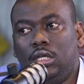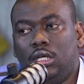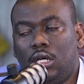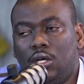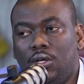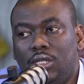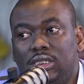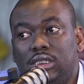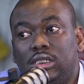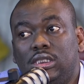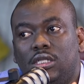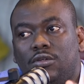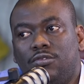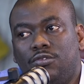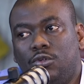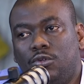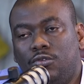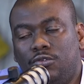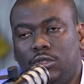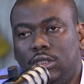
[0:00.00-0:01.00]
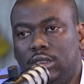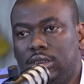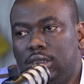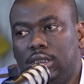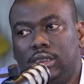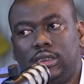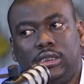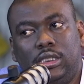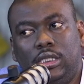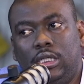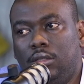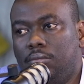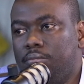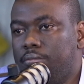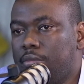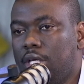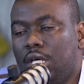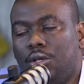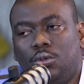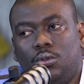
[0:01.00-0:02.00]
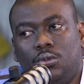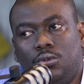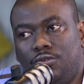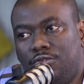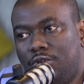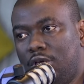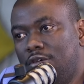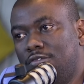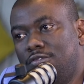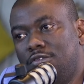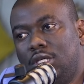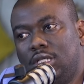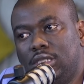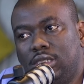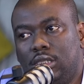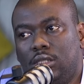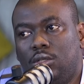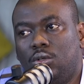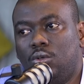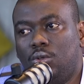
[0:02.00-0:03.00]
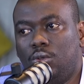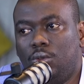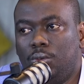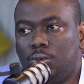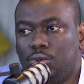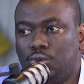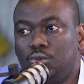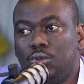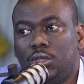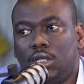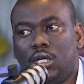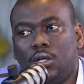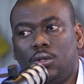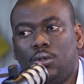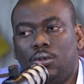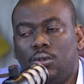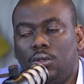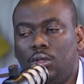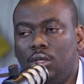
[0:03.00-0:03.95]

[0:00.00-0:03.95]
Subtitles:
How has it evolved? Say I don't know, 5 years ago to now.